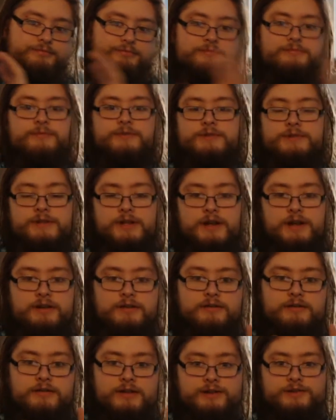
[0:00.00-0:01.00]
Once again,
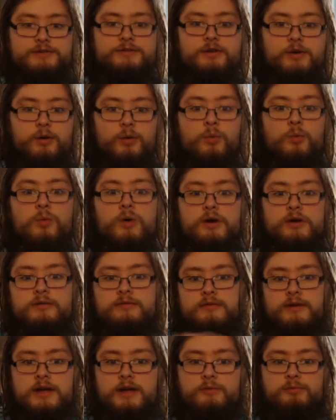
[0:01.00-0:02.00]
let you know when
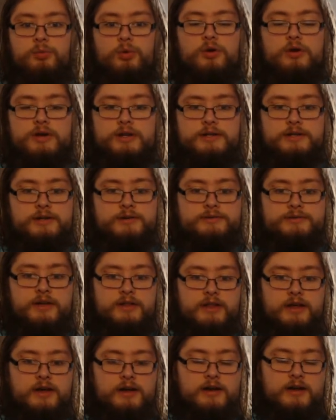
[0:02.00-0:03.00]
I have more details
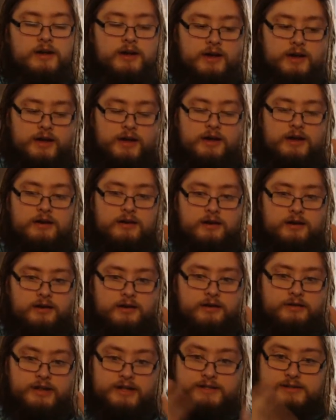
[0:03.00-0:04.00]
on that.
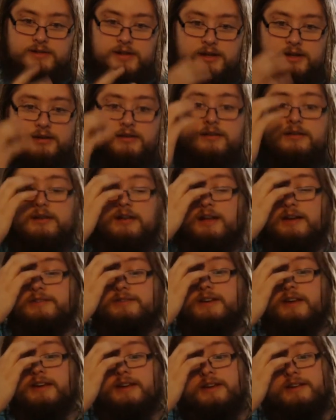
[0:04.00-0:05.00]
That said,
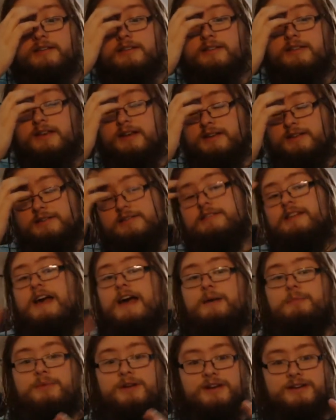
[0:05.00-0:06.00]
exciting thing
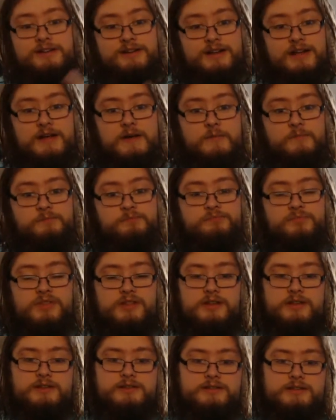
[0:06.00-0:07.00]
happening today
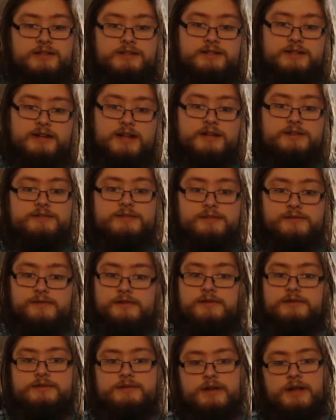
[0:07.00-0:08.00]
is that today is the
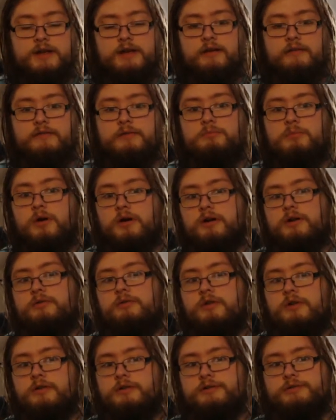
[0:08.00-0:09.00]
first day of the Mario
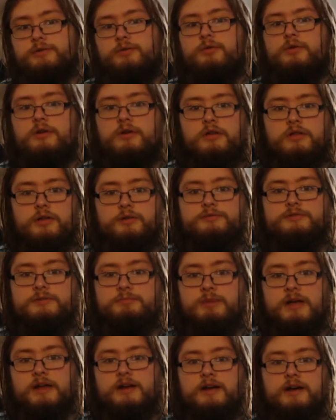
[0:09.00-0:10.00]
Kart Tour
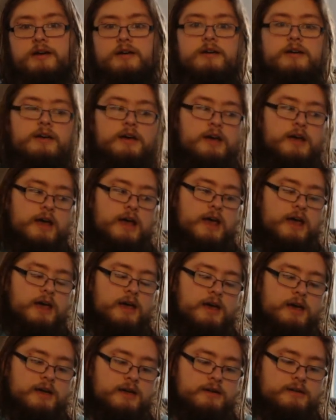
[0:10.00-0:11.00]
closed beta.
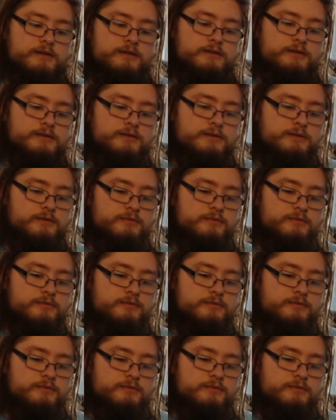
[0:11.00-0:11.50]
And